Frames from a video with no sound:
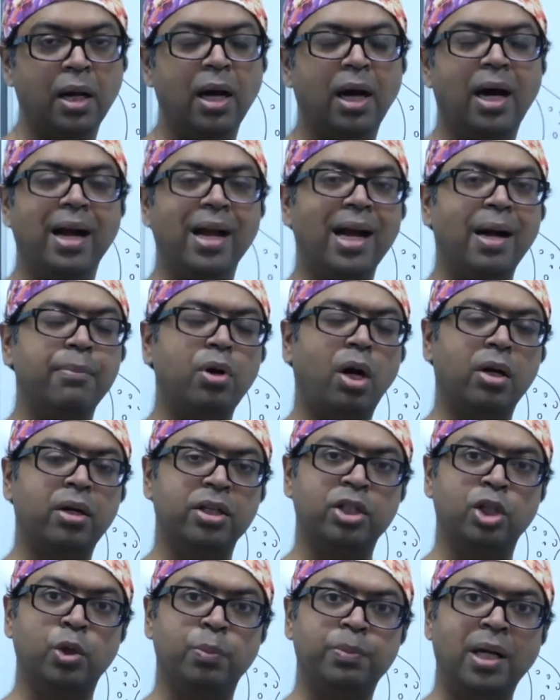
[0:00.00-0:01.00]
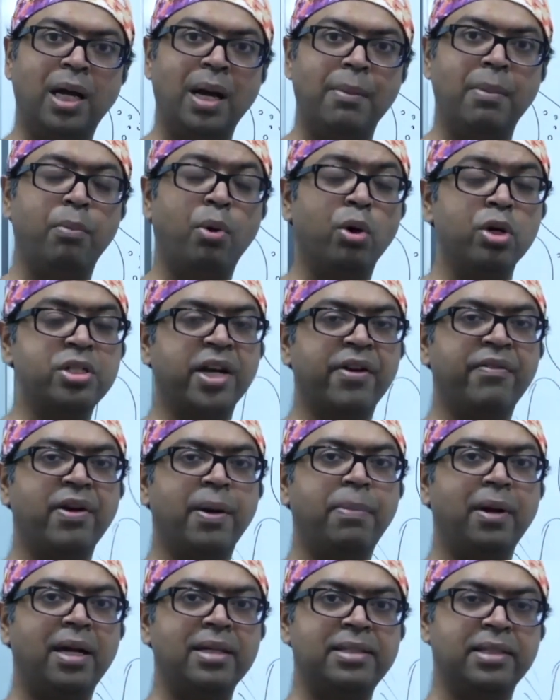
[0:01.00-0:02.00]
Hi, I'm Dr. Rajat Gupta. I'm a
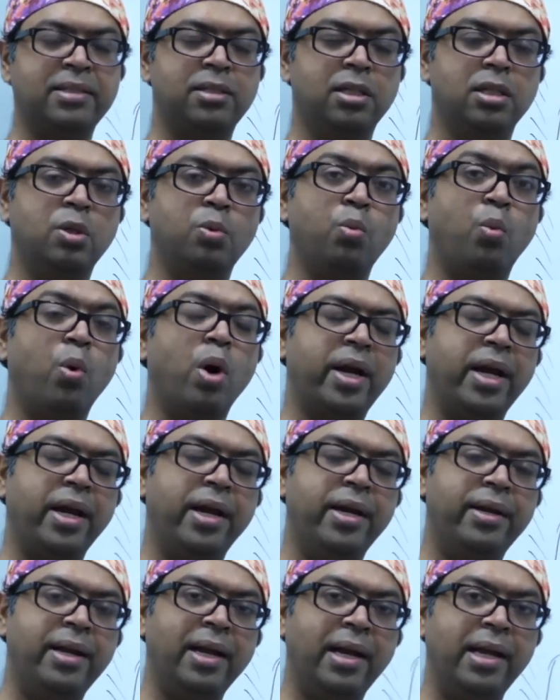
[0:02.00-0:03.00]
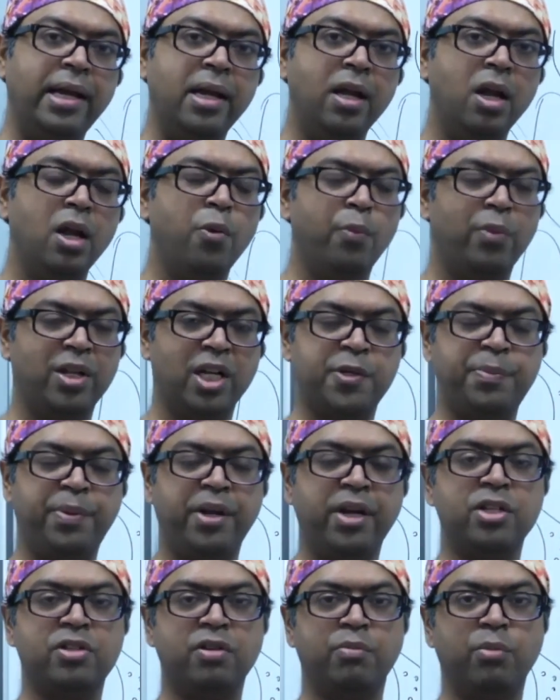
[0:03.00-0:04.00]
board-certified plastic surgeon working in Delhi with
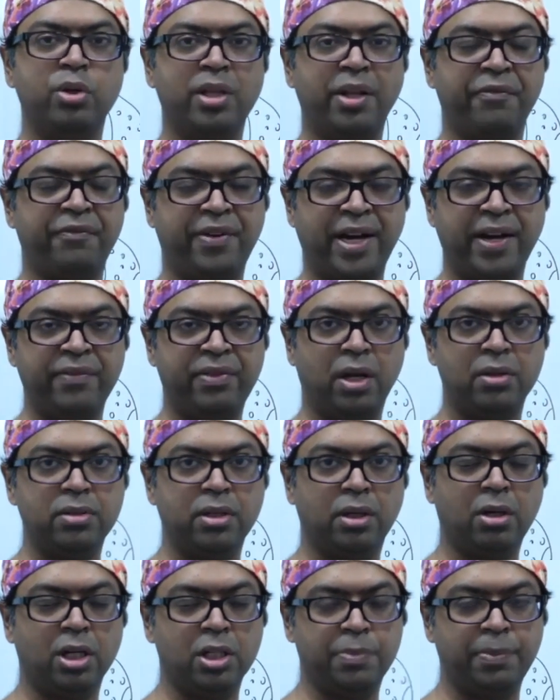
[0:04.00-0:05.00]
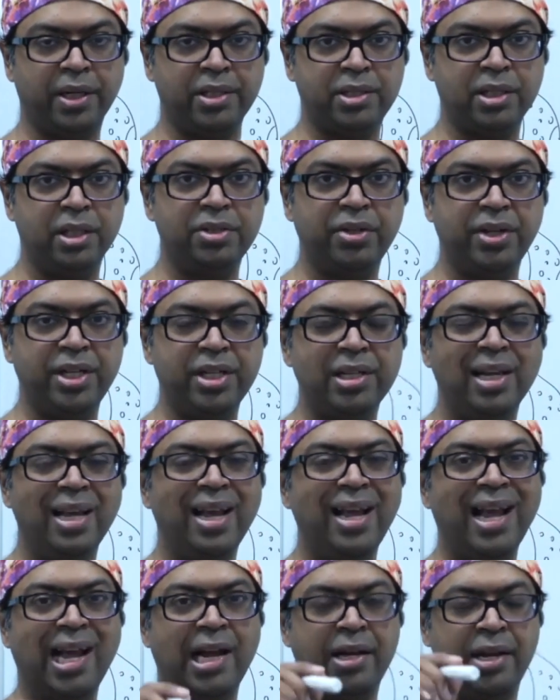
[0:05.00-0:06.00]
experience of more than 5,000 cosmetic surgeries,
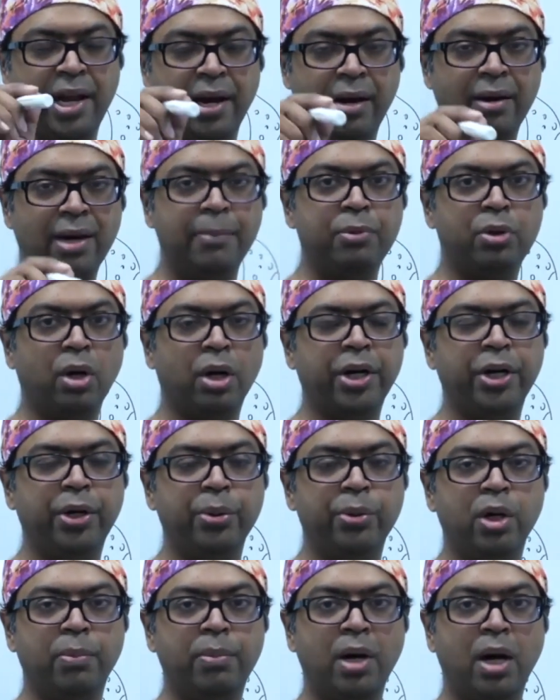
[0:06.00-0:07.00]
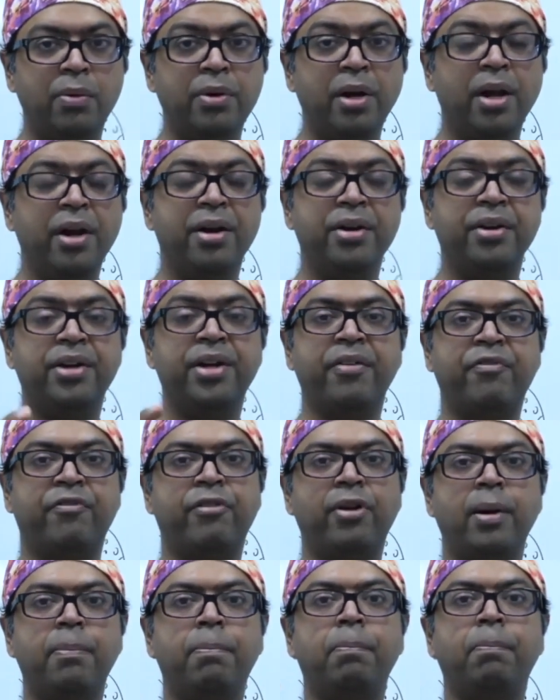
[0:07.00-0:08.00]
and here I'm talking to you about
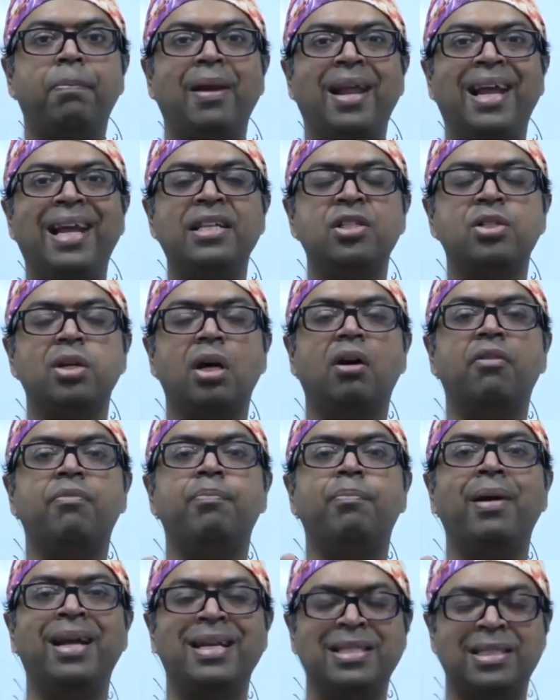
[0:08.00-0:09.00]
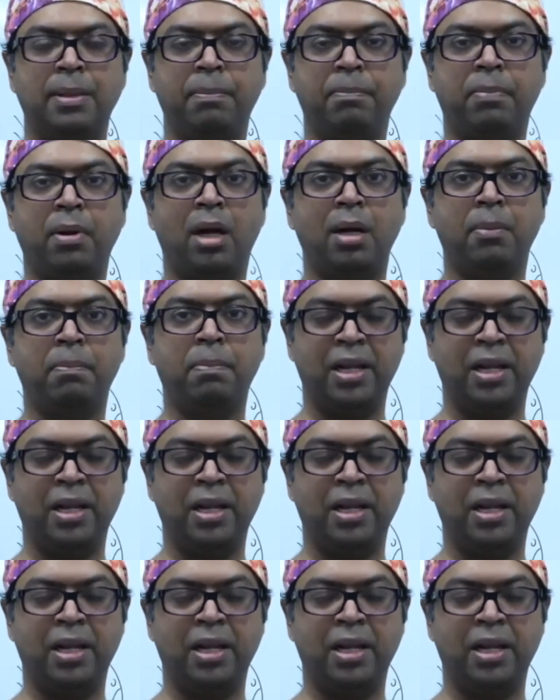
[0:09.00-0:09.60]
different planes of breast implant